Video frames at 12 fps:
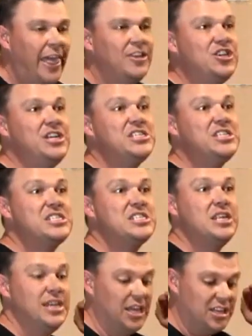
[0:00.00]
Jesus
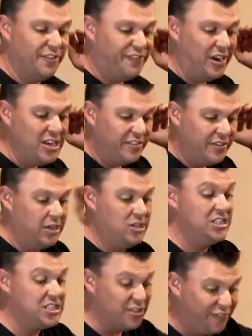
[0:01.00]
the friend of
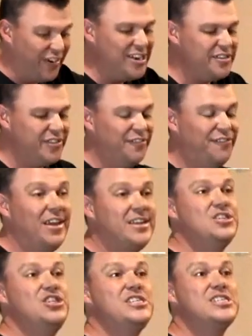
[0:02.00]
Jesus the friend of the
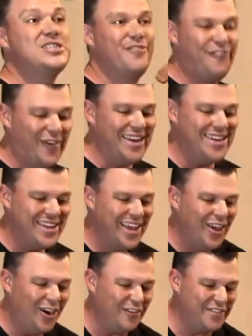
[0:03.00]
afflicted, Jesus the friend
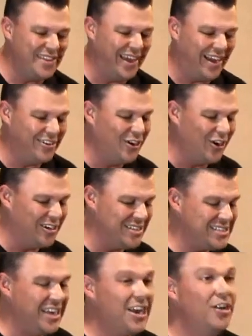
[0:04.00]
of the
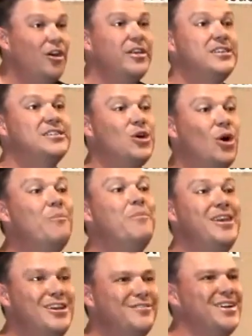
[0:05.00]
outcast. And I know that so
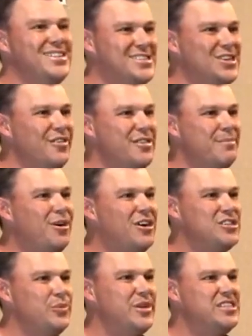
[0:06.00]
many of us over the
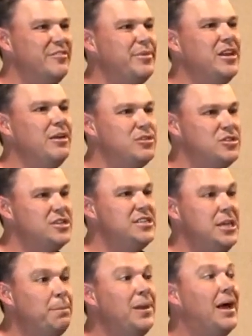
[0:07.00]
past 2 weeks have been able to
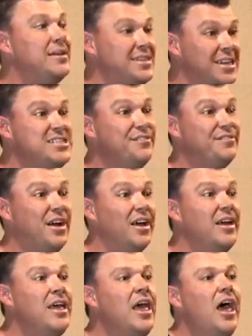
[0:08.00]
deeply identify
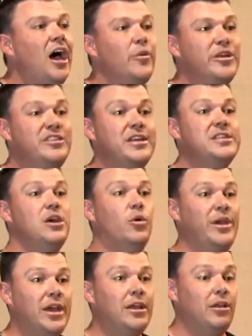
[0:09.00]
with things that we
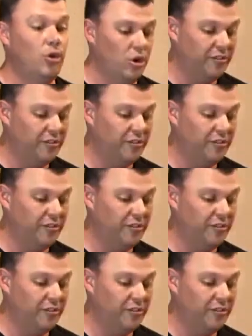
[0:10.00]
can learn